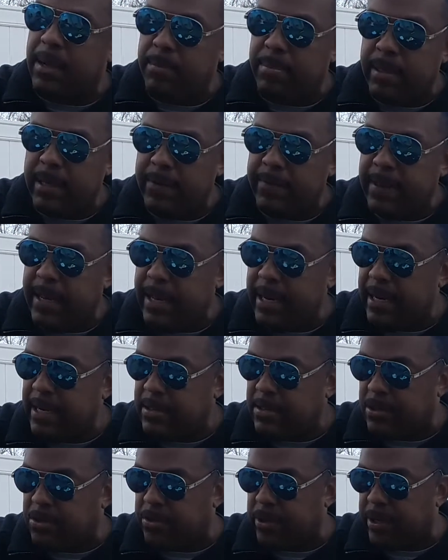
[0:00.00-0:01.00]
I believe that is
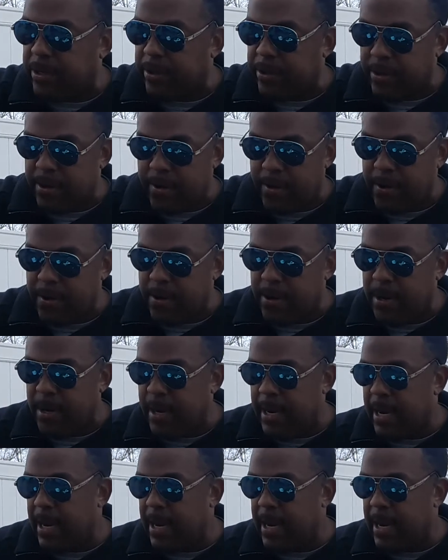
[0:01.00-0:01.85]
a trigger guard.